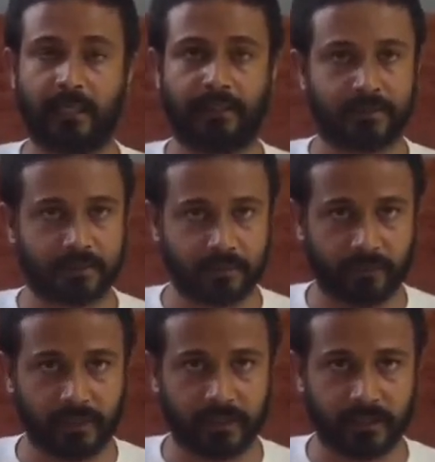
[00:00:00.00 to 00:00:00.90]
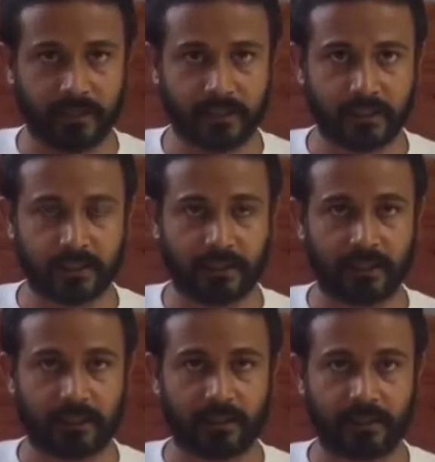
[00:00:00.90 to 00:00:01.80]
This is the one technique.
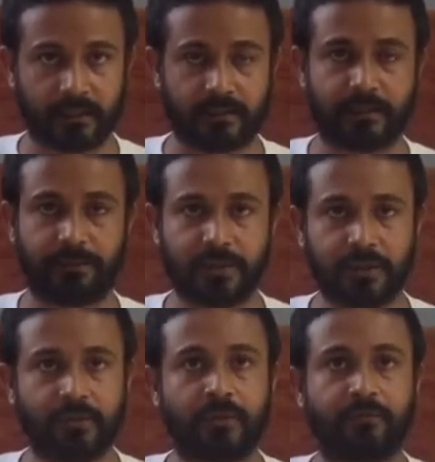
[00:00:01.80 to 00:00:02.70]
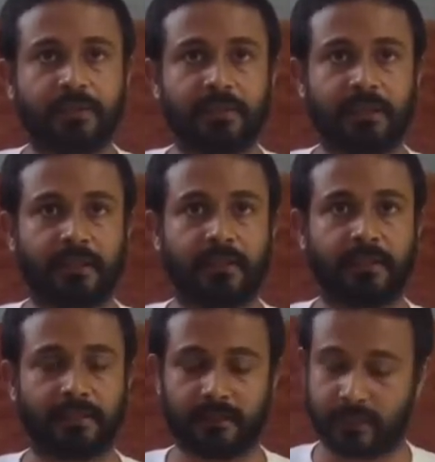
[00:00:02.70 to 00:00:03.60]
The substitute of this technique
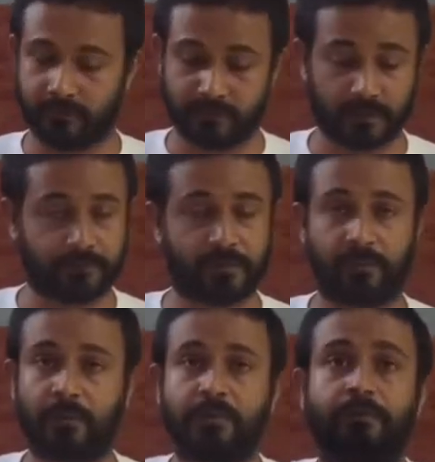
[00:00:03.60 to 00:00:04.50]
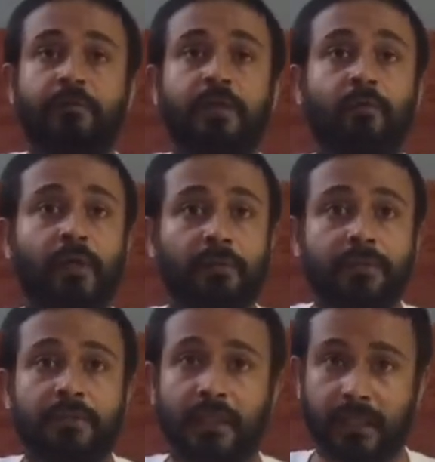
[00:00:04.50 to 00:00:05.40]
is that if suppose you feel very
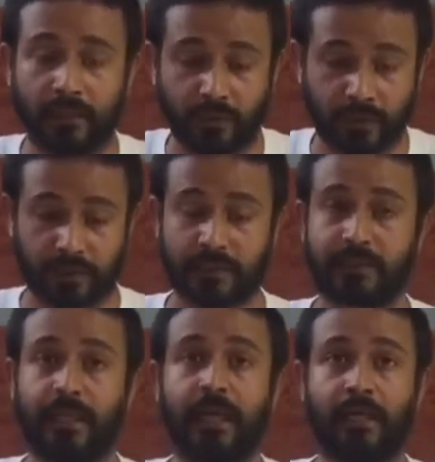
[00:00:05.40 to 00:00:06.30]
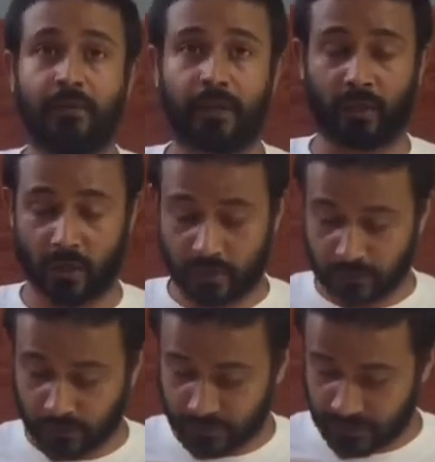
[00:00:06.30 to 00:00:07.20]
much tired doing this, you can
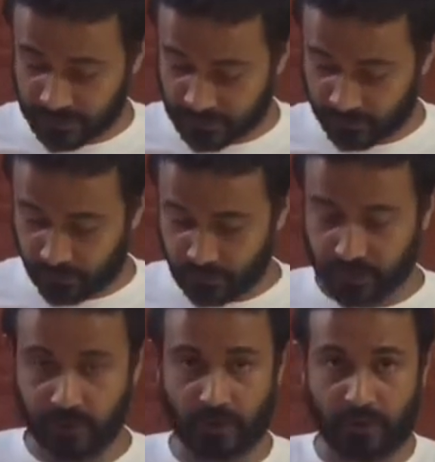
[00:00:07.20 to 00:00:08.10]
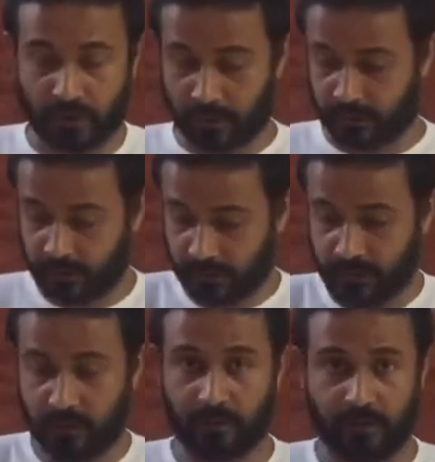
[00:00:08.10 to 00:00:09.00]
also just put your
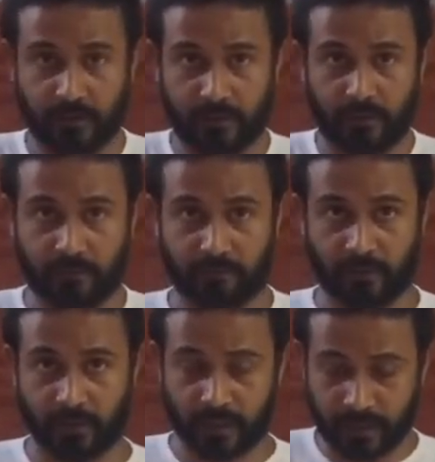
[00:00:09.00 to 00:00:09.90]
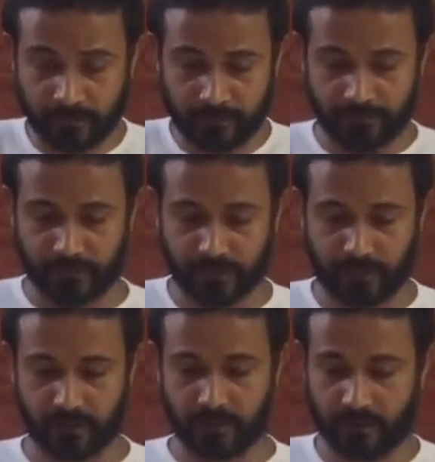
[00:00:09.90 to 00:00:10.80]
forearm
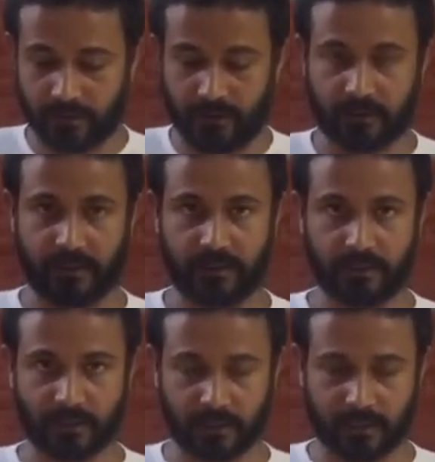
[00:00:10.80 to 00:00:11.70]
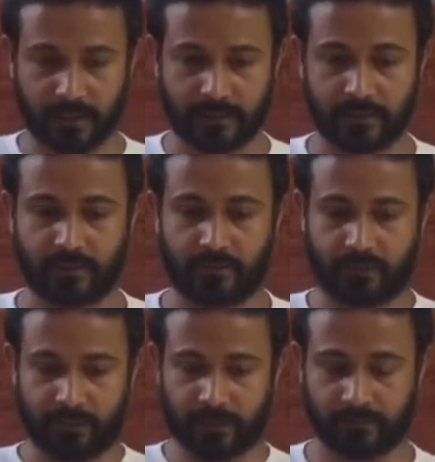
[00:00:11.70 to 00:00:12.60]
here and just rub
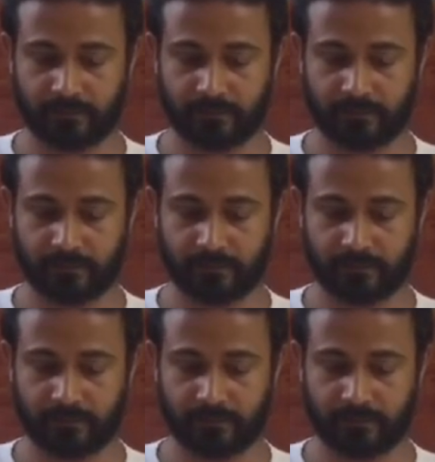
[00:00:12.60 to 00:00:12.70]
it.